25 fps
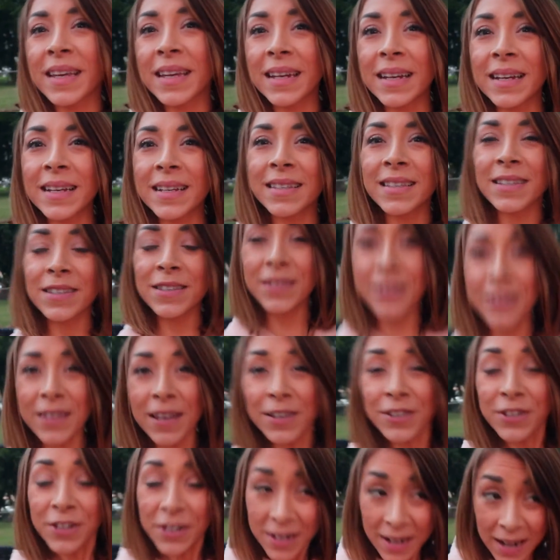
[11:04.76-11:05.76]
It is
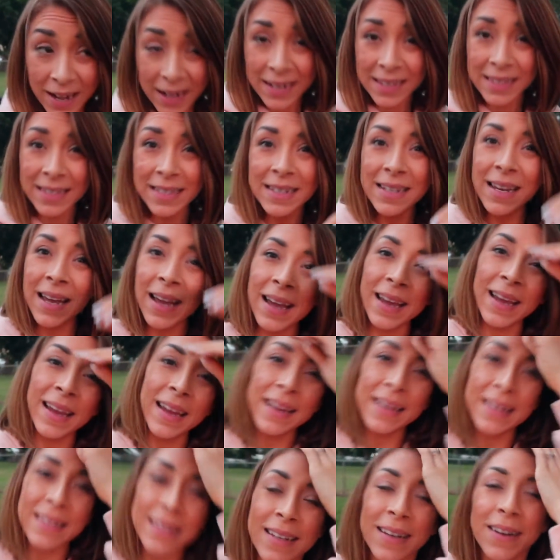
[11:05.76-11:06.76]
such a nice
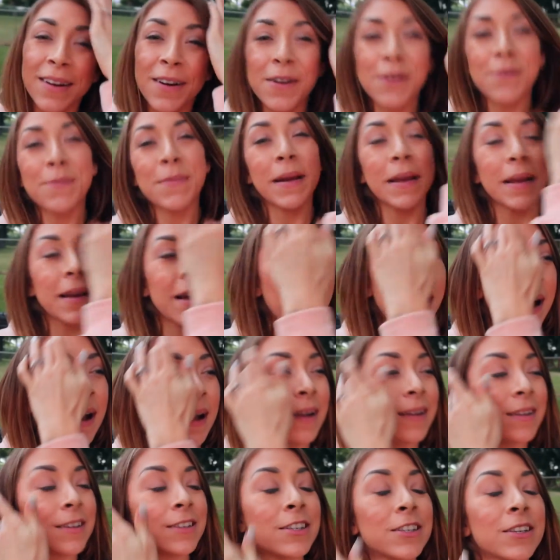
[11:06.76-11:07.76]
night. Oh my
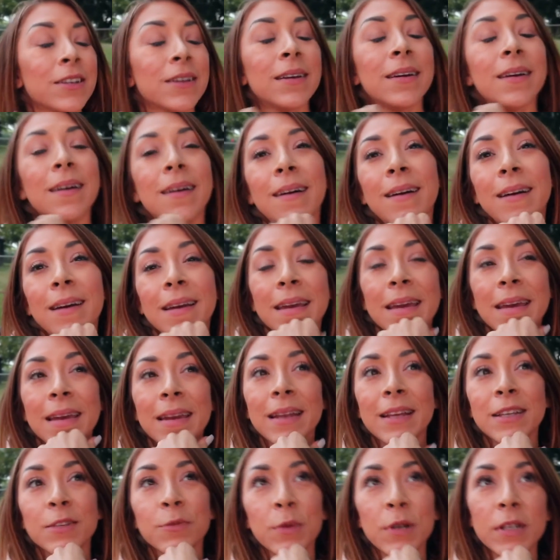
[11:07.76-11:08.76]
gosh. It
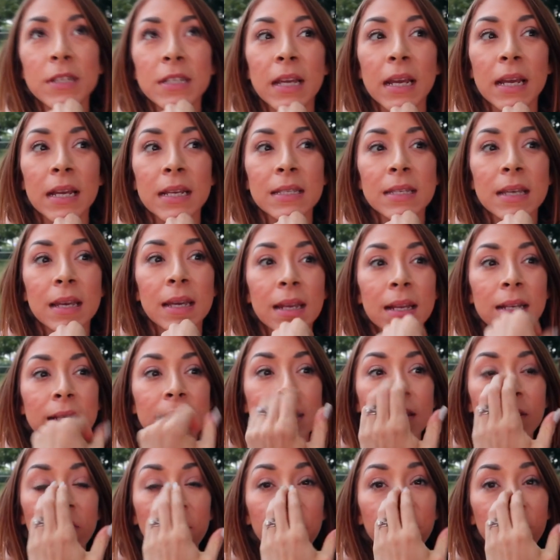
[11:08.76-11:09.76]
is, what day is it?
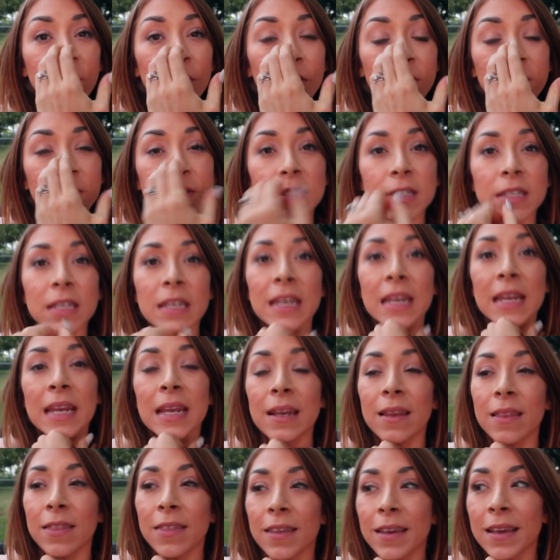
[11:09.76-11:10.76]
It's the
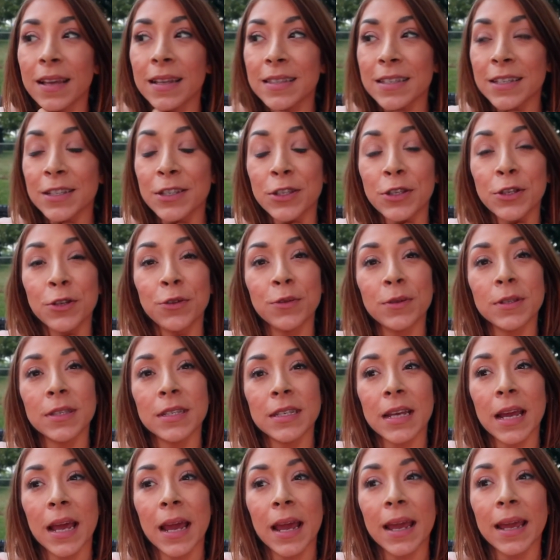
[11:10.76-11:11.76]
15th, it's a
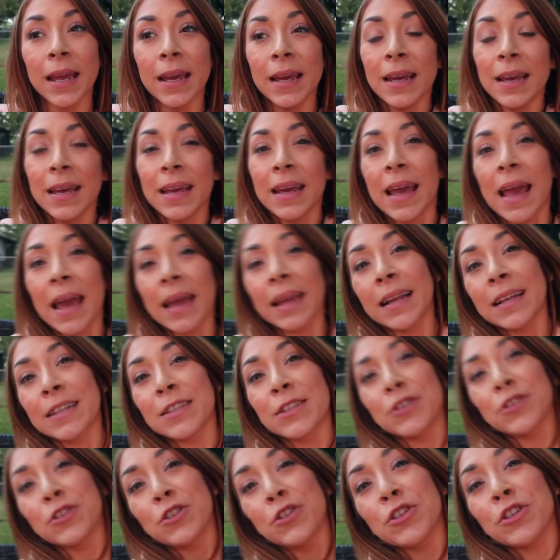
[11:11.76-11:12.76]
Tuesday, and
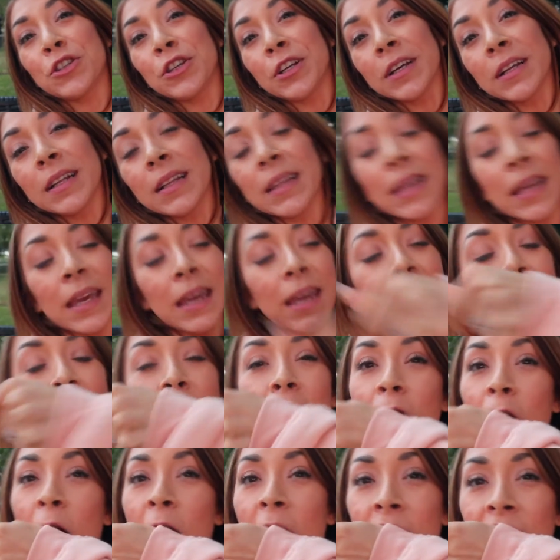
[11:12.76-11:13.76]
it's chilly,
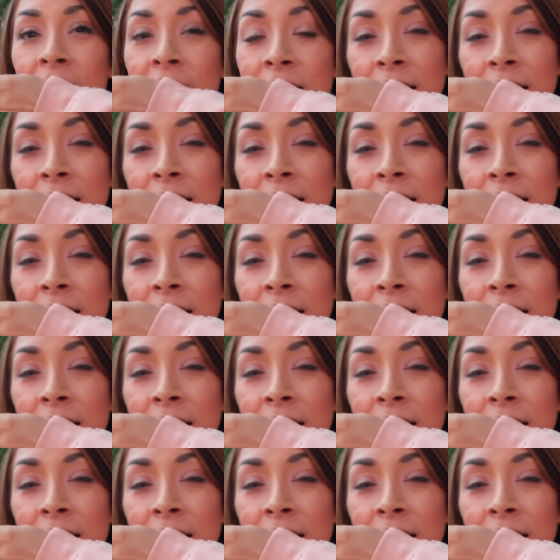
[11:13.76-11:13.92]
oh.